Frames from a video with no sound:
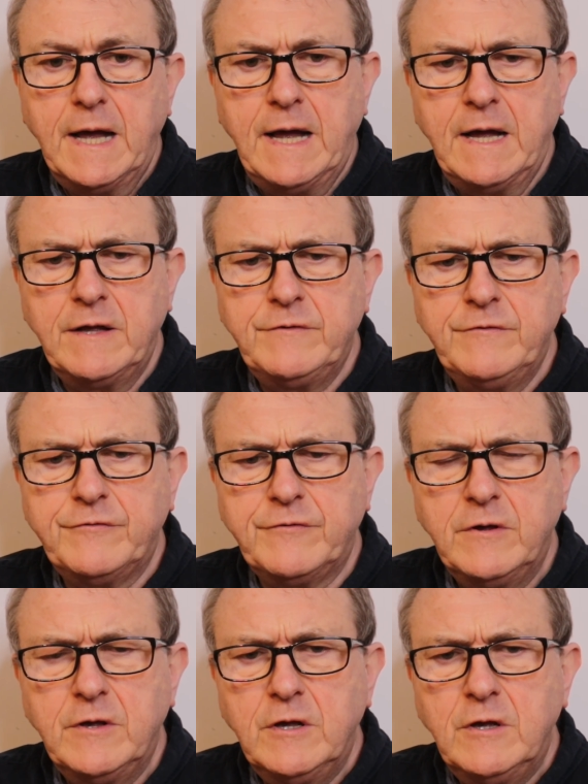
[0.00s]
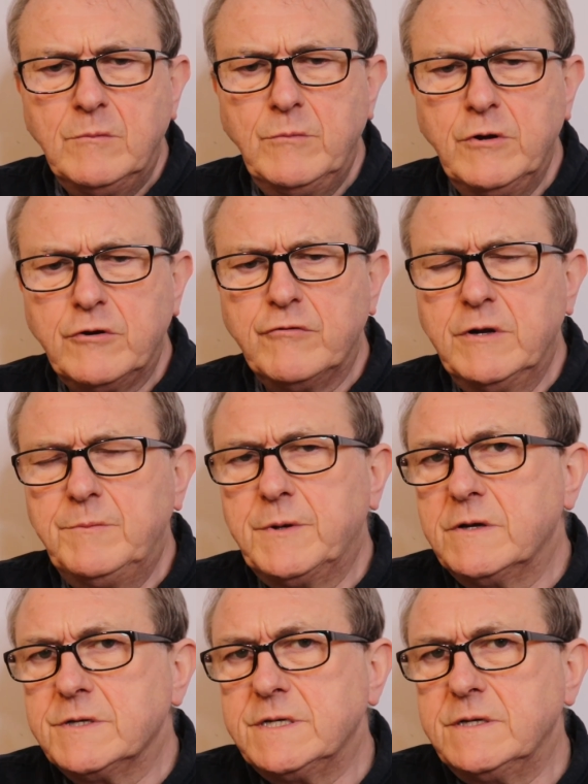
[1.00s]
And Mercury,
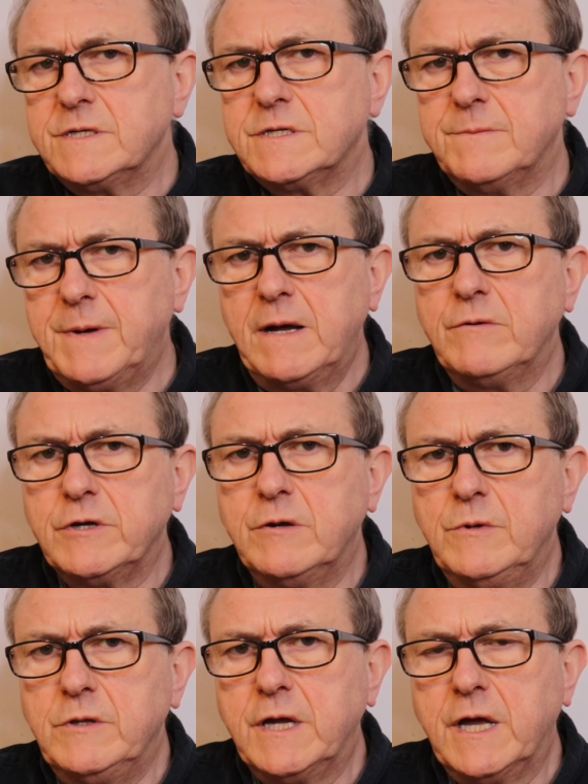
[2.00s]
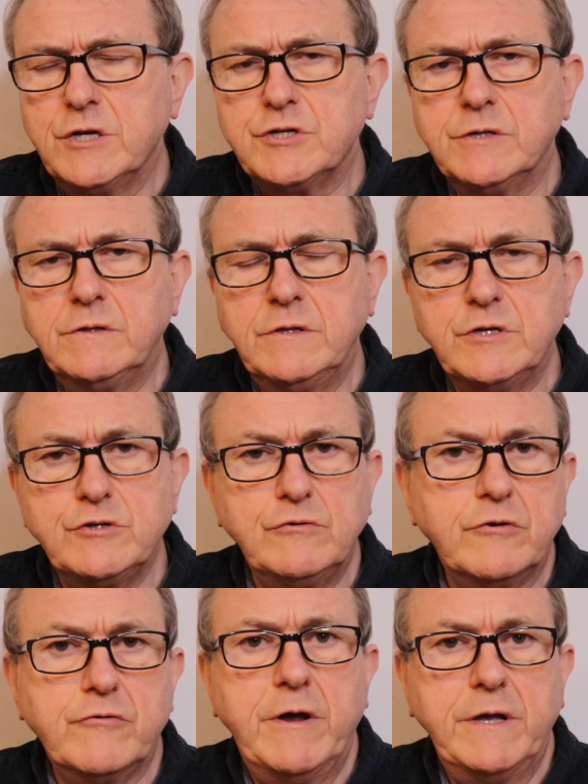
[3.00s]
because it's about communication and it's
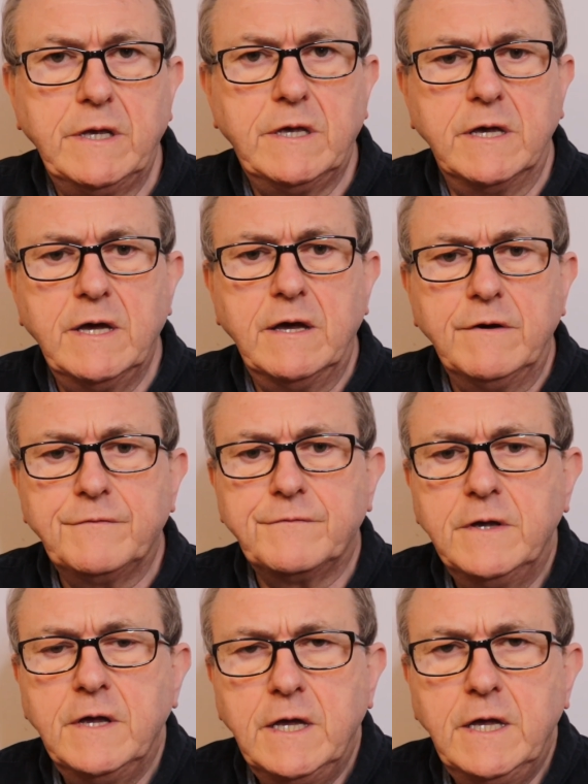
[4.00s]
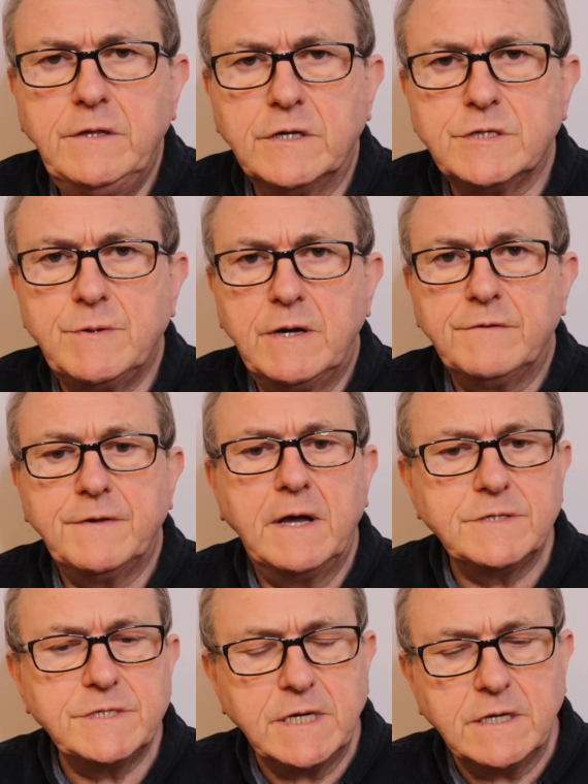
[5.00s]
your great gift, in the 12th
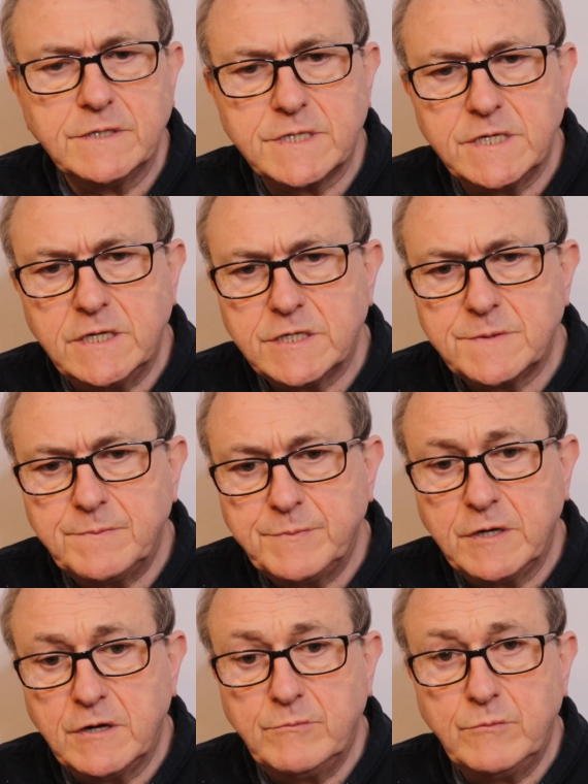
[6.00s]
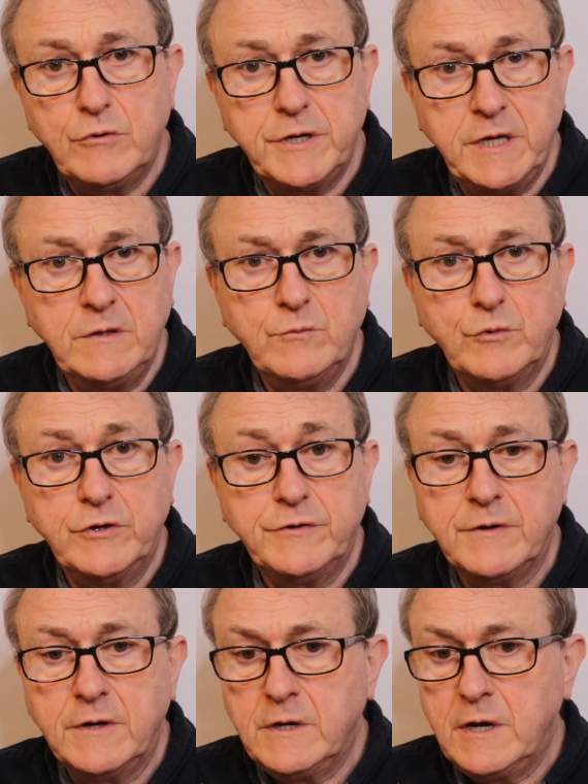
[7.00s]
house, it can see us become more
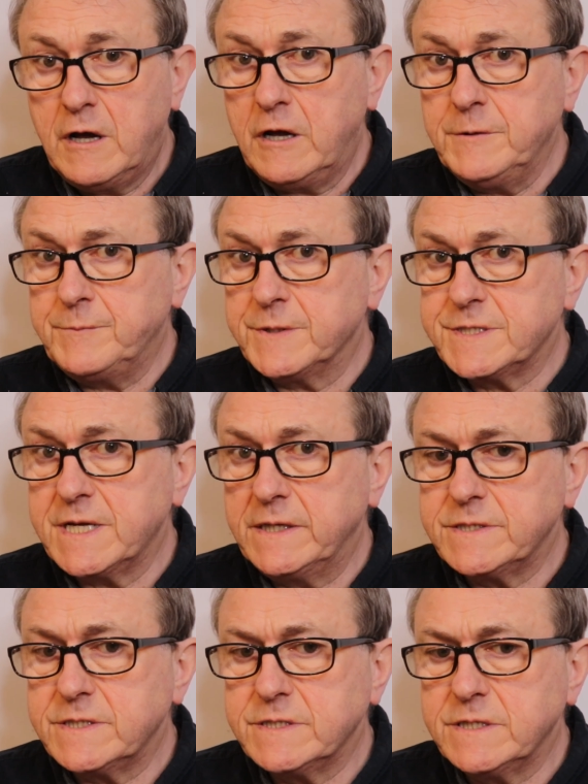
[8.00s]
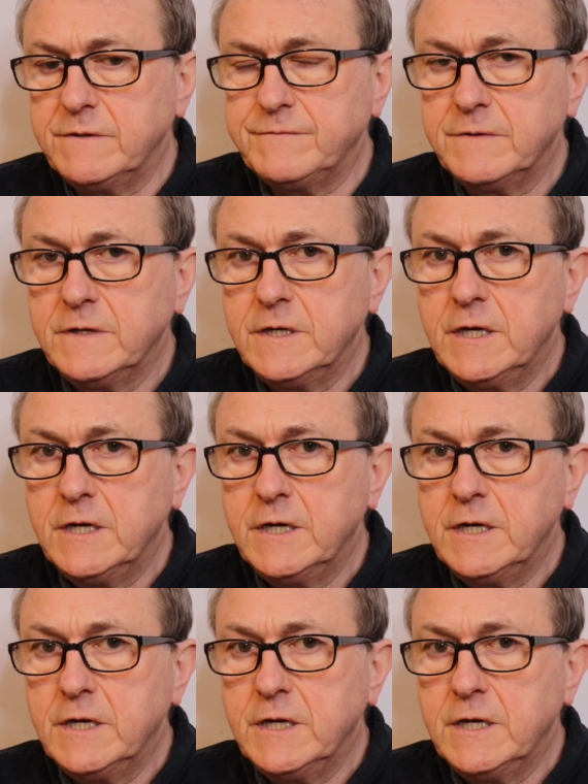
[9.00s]
inward, hypersensitive,